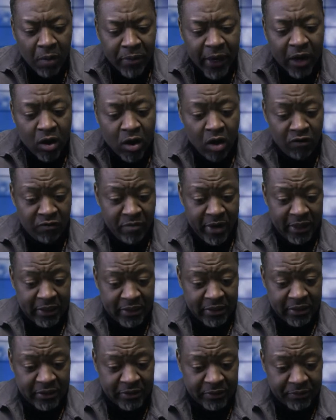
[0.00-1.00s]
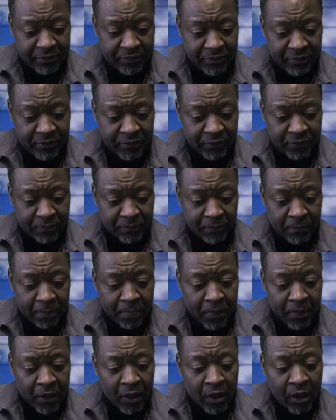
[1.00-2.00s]
the government
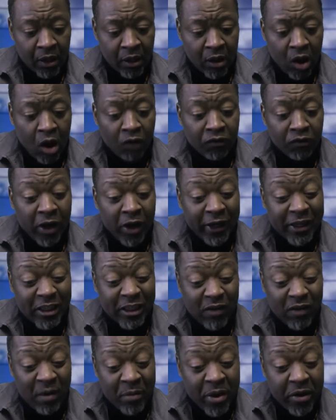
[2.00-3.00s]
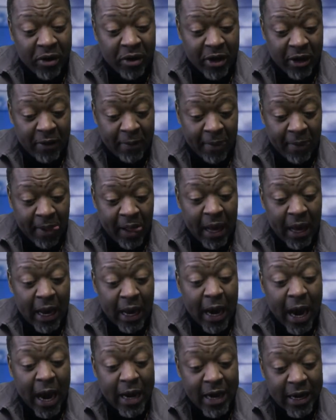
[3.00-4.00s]
of the United States of America,
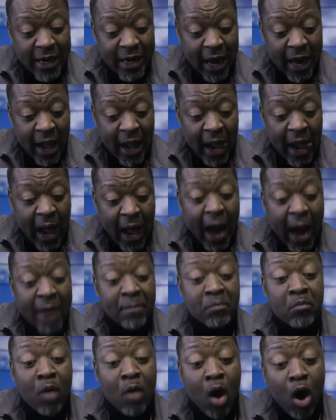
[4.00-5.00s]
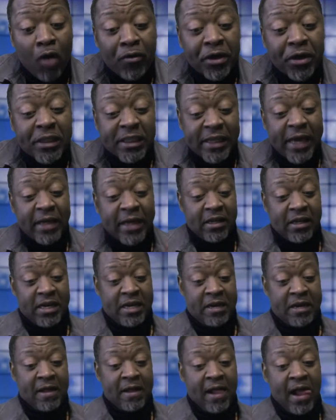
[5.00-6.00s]
Canada, and more
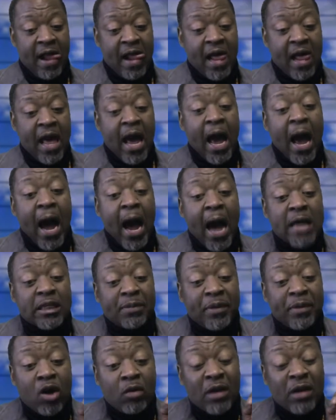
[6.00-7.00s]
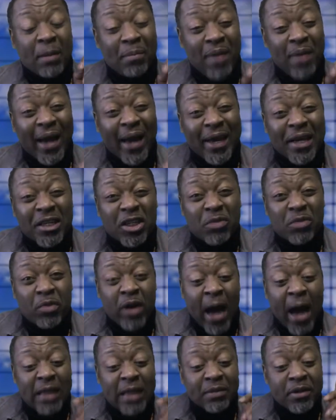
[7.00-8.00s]
recently, the Black History
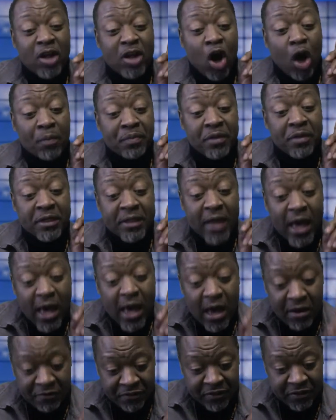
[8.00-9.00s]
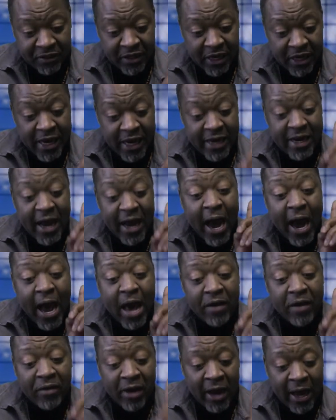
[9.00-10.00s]
Month has been observed in
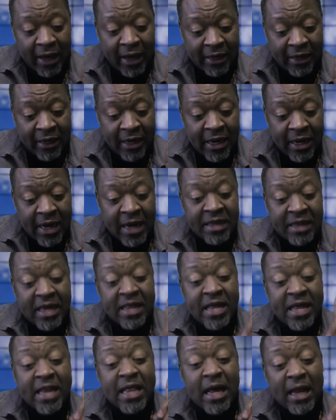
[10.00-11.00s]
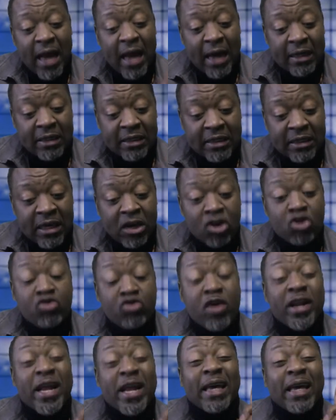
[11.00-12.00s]
Ireland, the Netherlands,
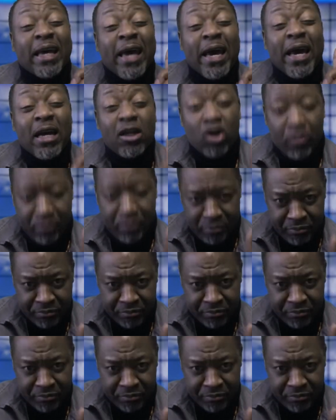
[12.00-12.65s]
United Kingdom.